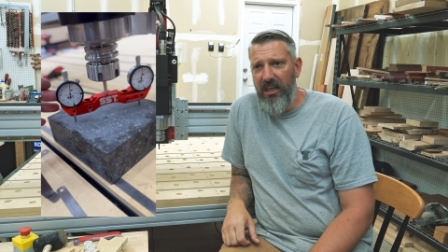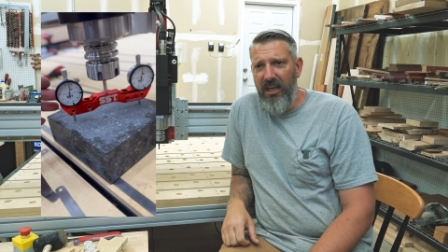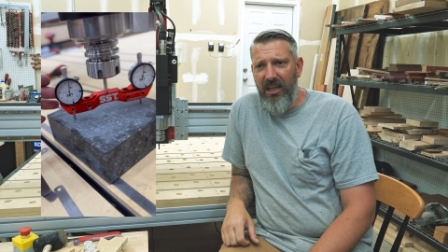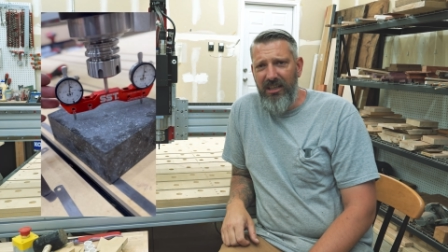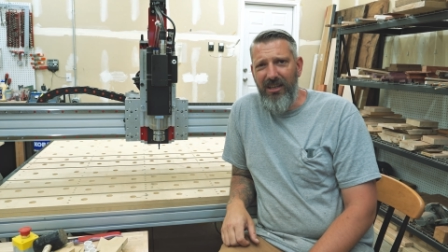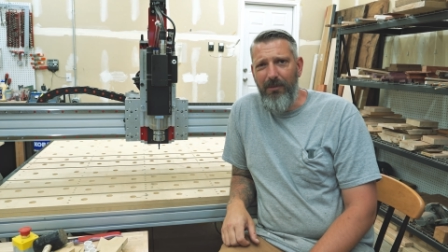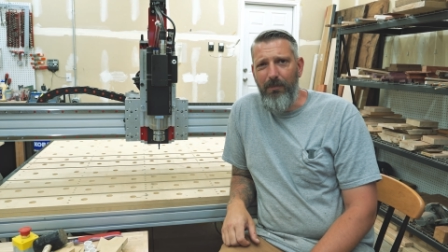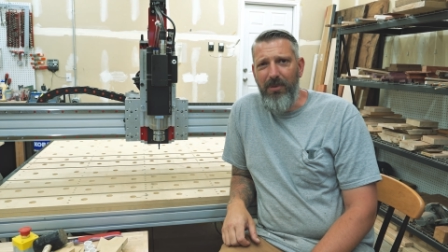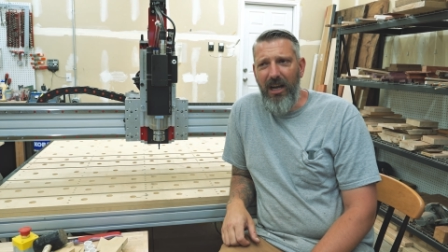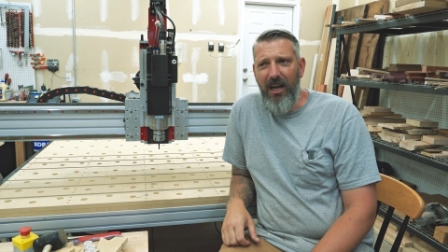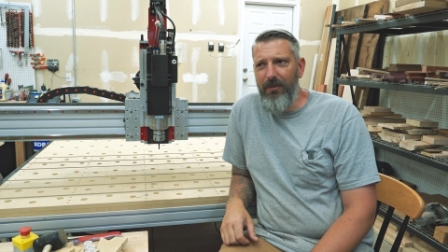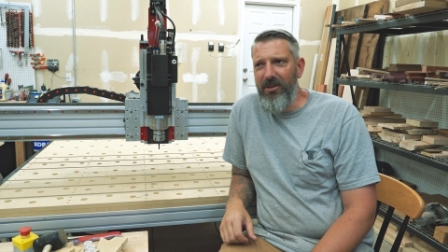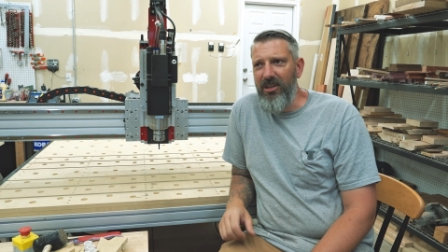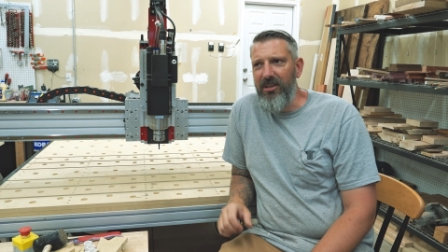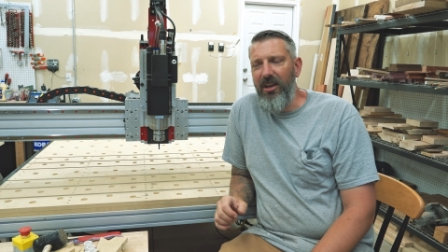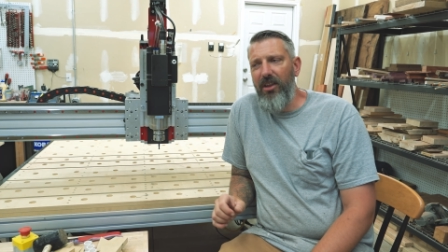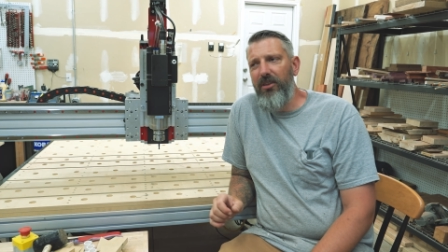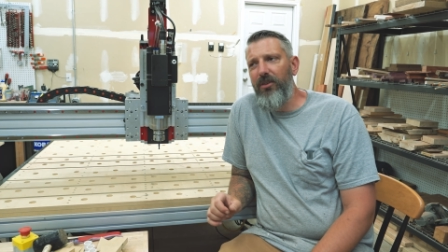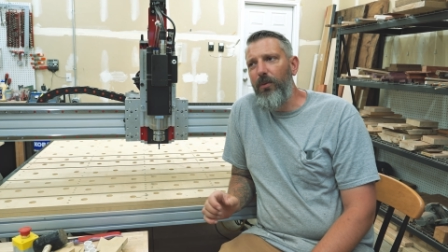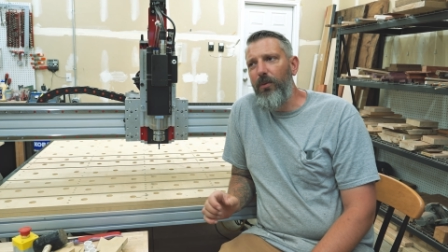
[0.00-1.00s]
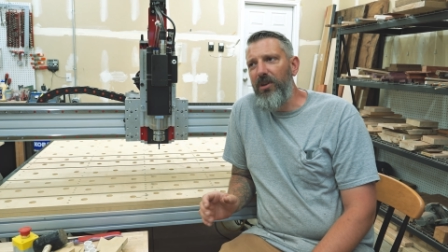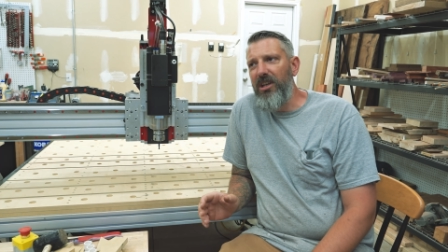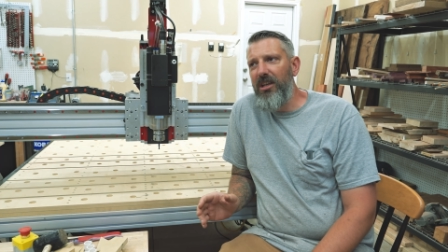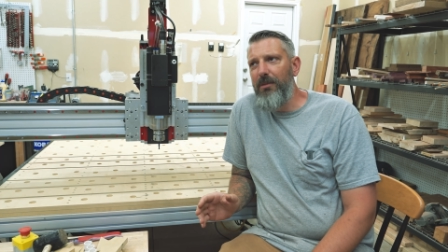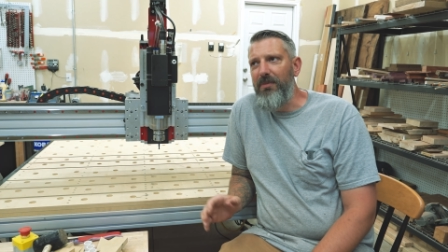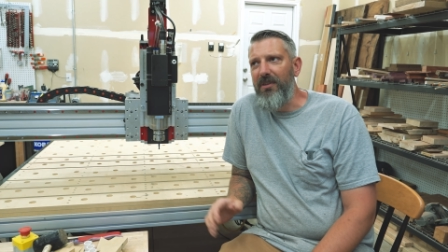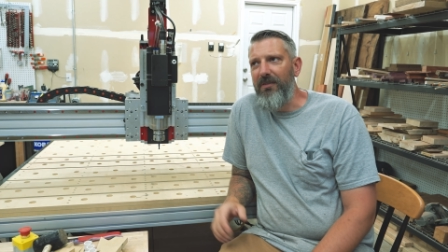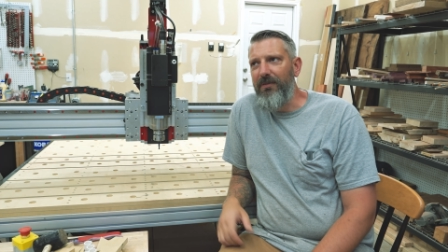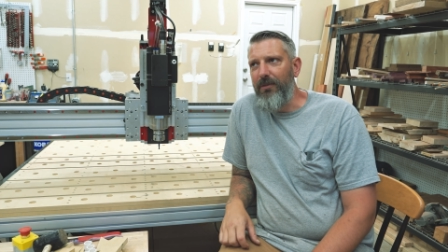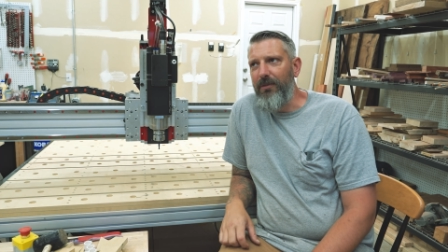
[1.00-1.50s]
and then probably another
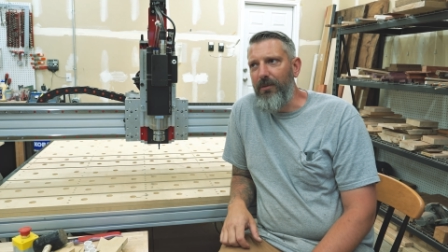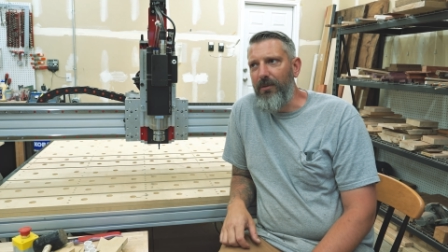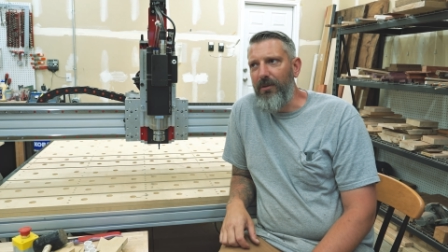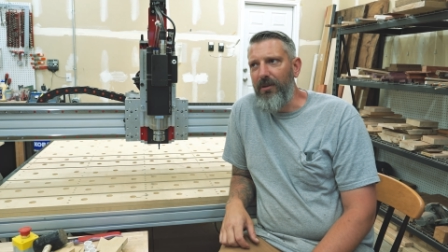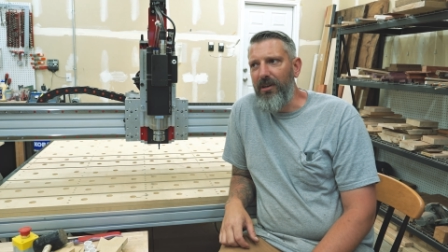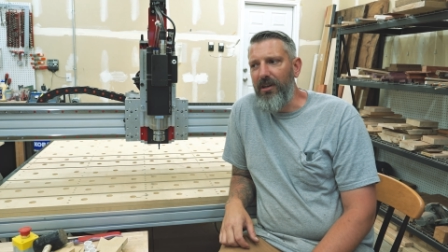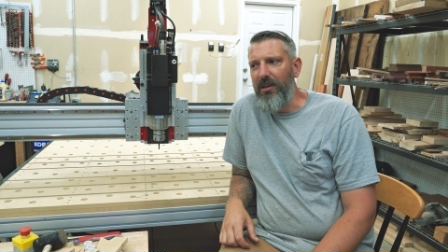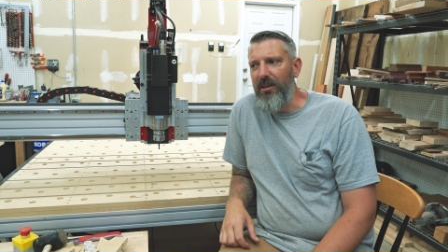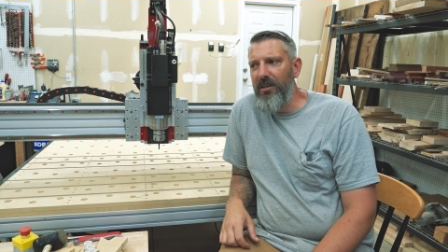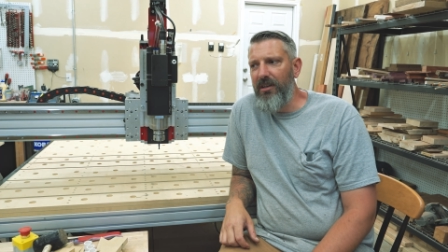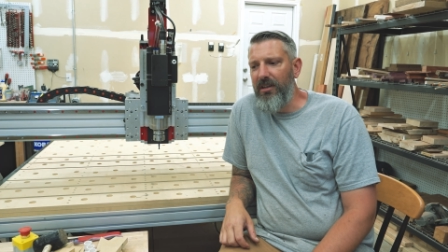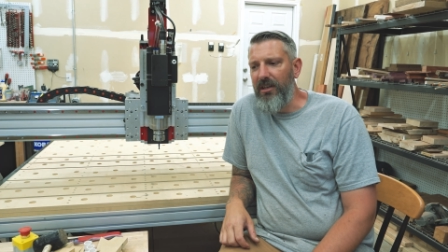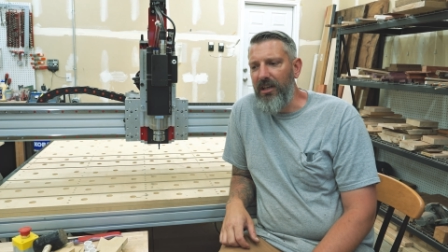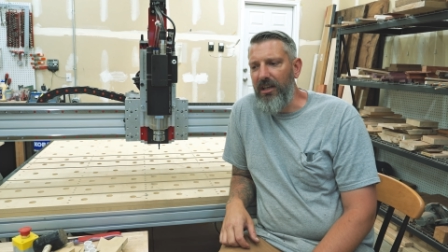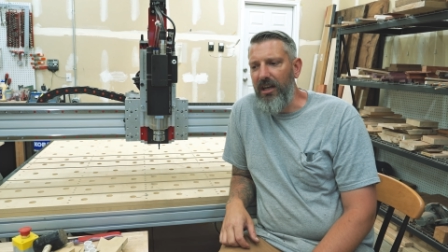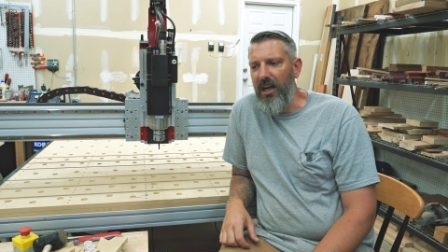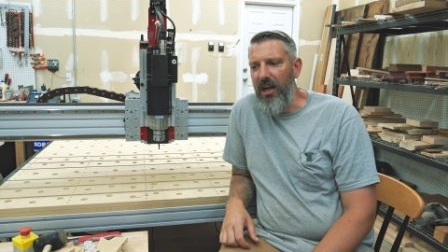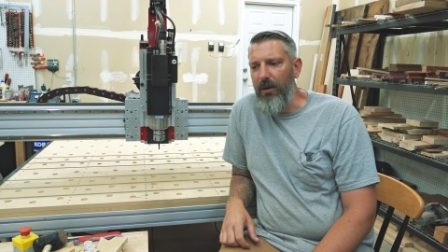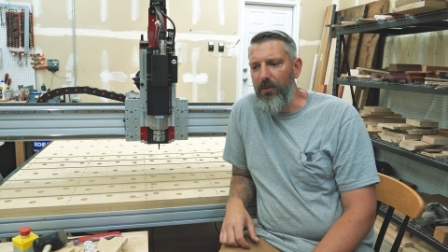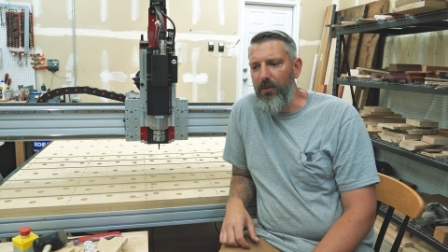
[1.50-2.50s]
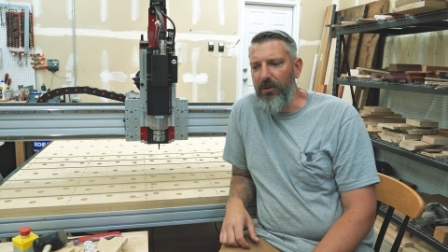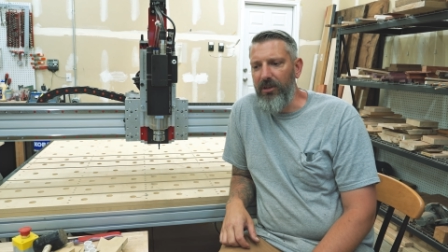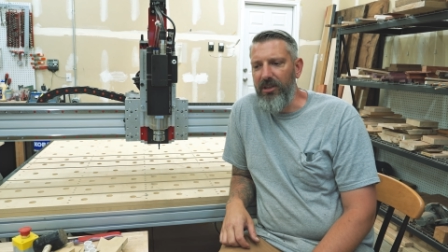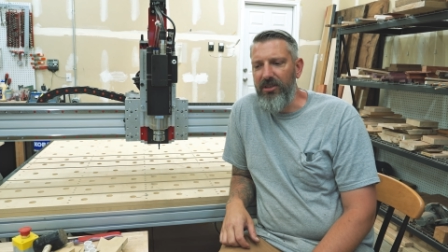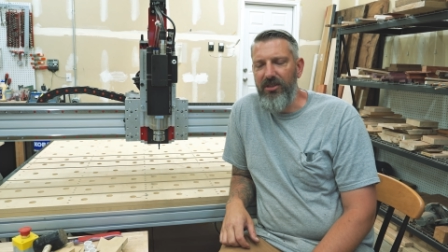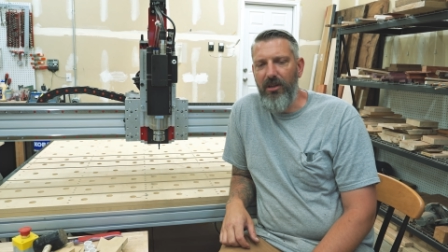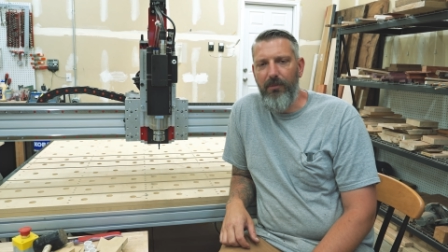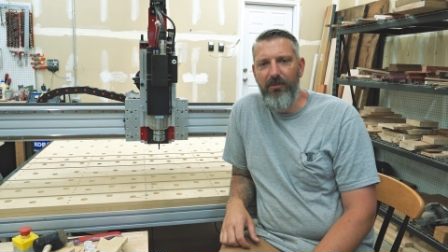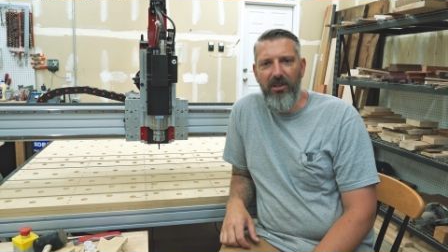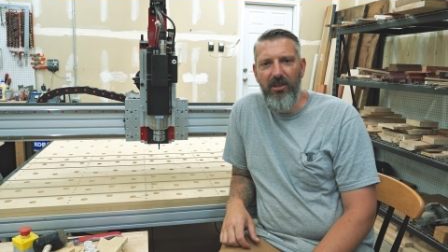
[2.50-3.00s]
week before uh, I really
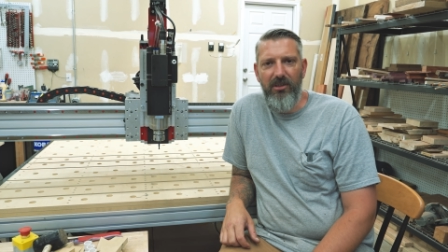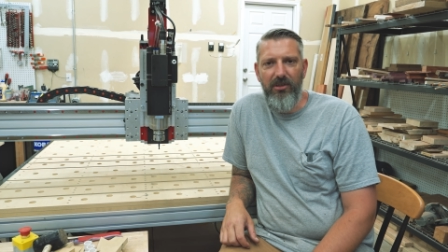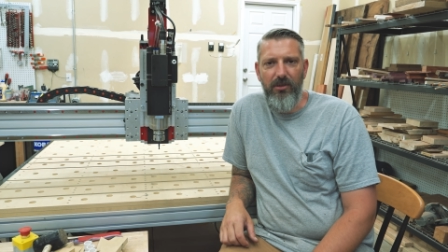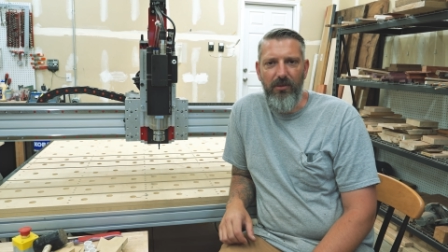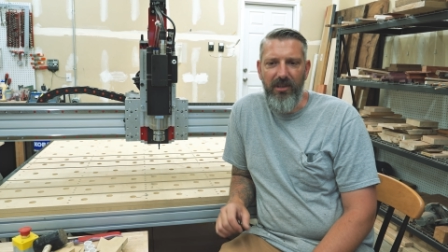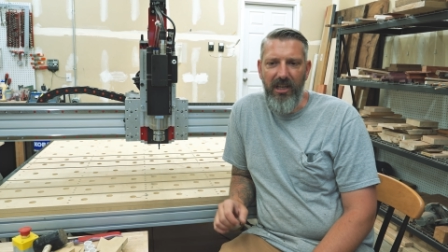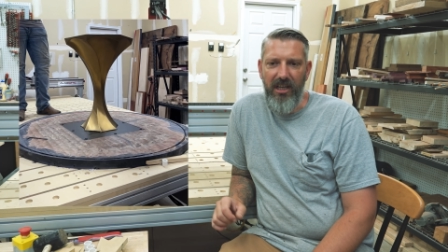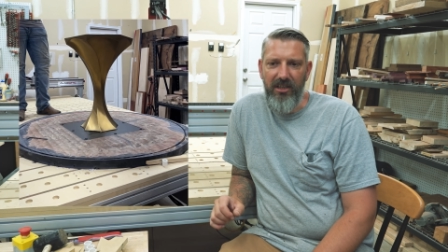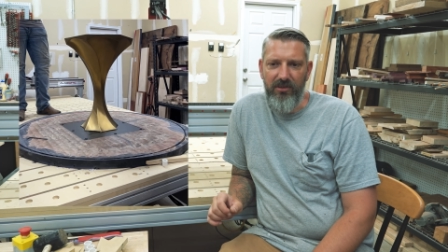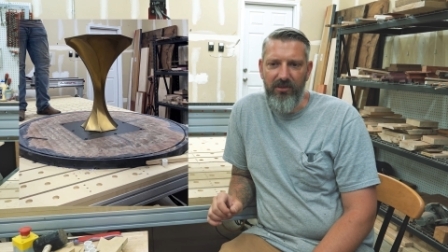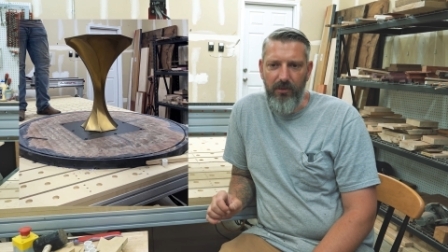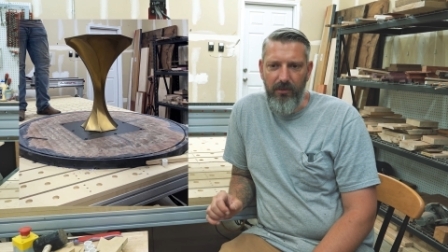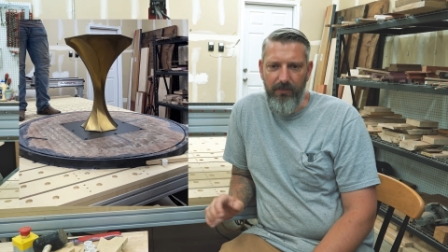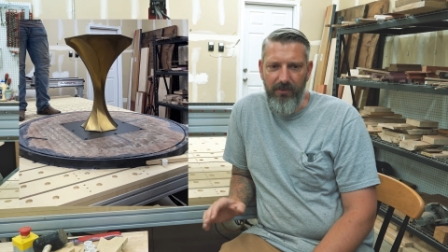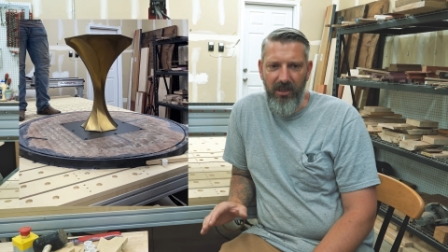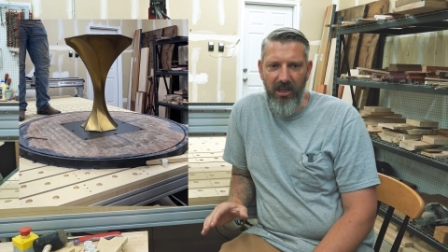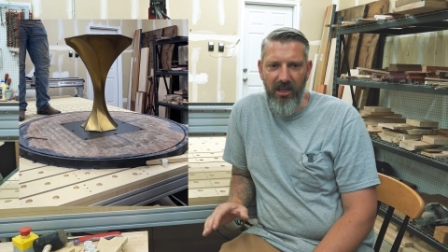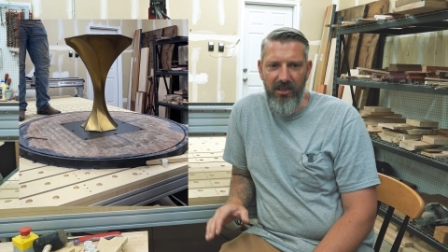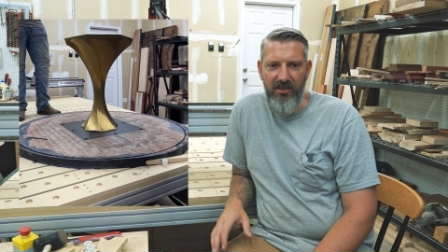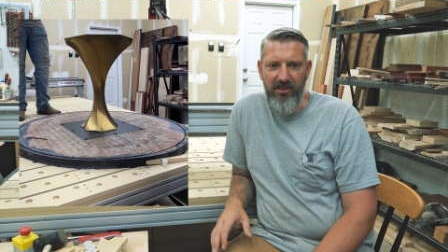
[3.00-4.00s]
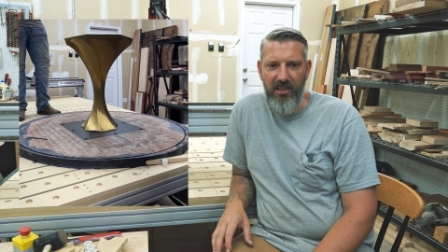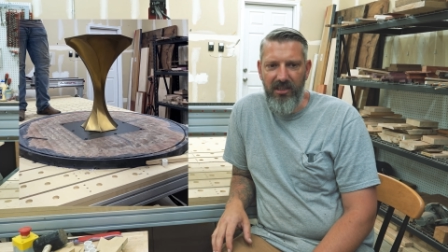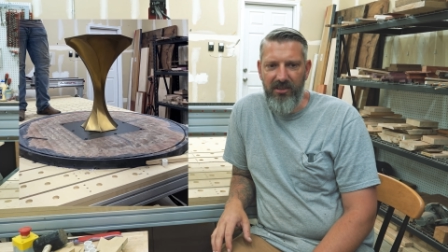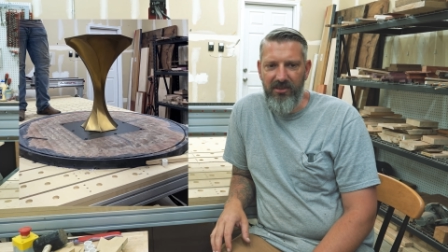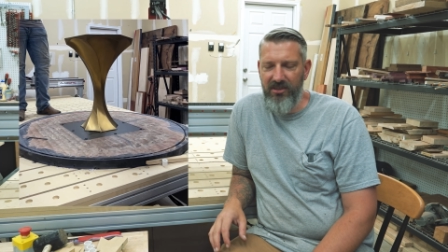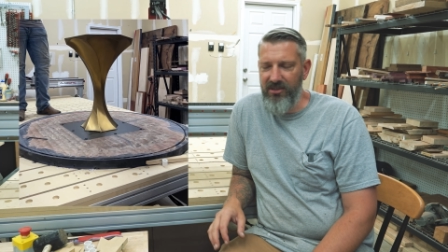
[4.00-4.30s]
jumped into an actual project,